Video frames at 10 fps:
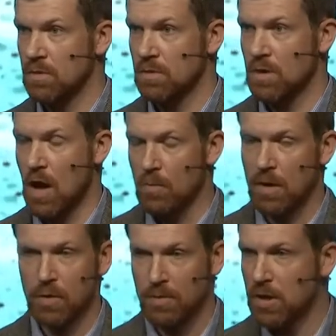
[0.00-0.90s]
How am I,
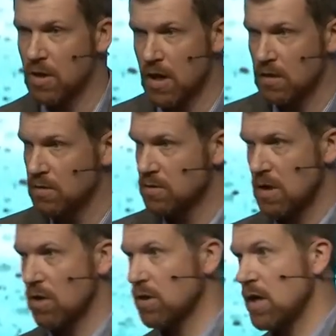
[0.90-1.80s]
what am I good at?
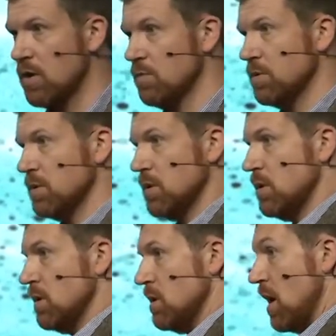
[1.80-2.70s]
How can I help?
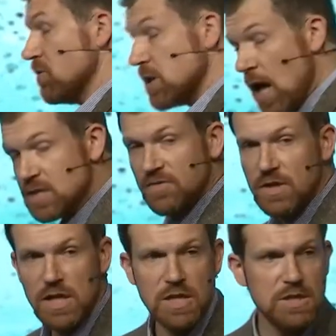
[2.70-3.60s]
And there's lots of
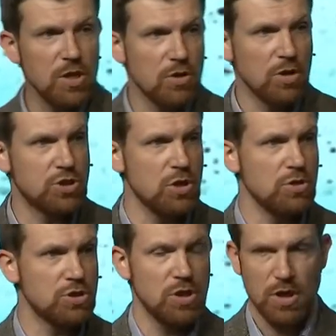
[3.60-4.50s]
needs here in our
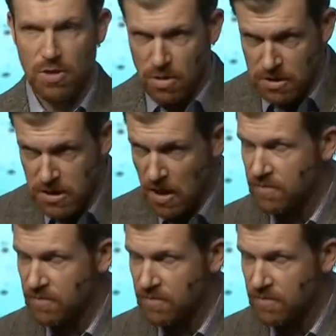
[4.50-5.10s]
church. There are a ton of